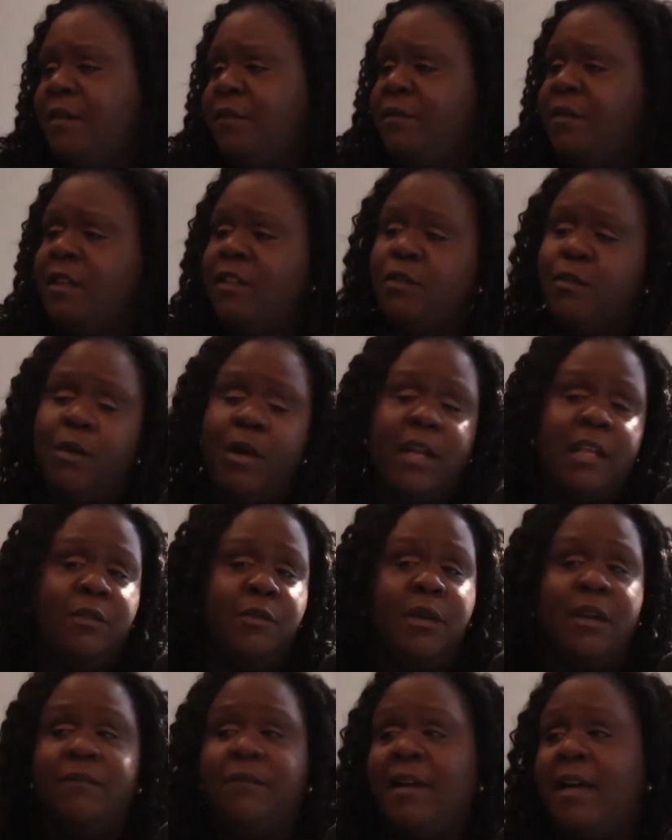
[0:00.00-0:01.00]
15, 20,
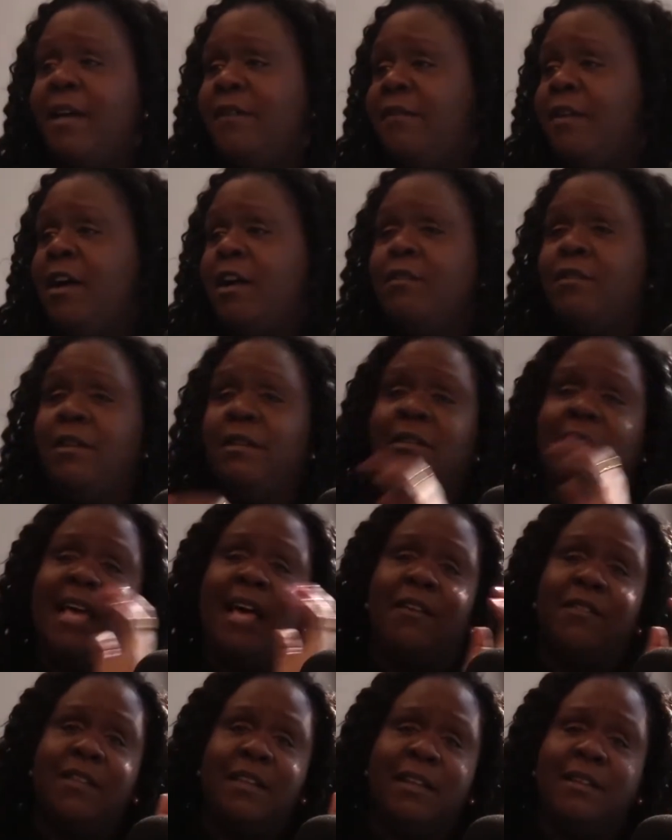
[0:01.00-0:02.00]
25,
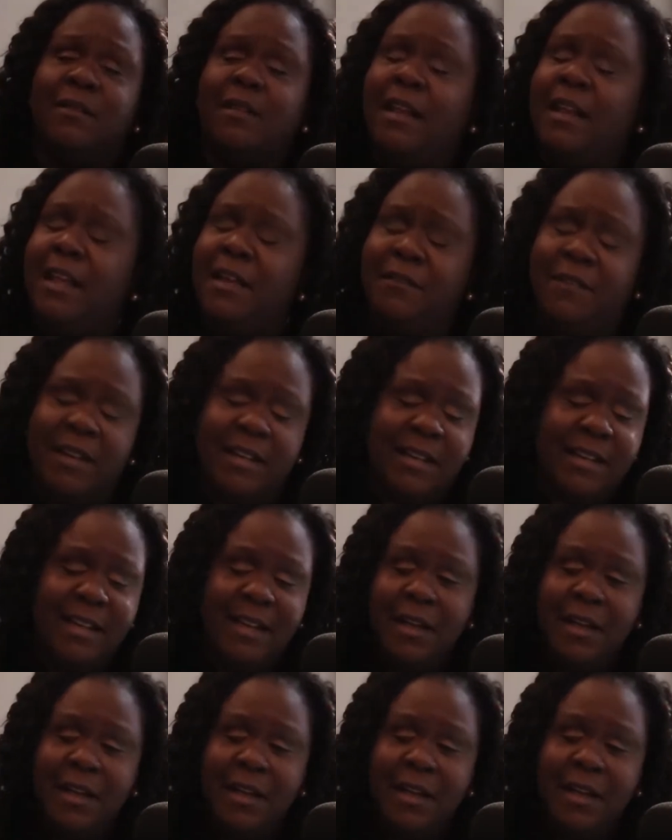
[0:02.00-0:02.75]
100,000, I love it.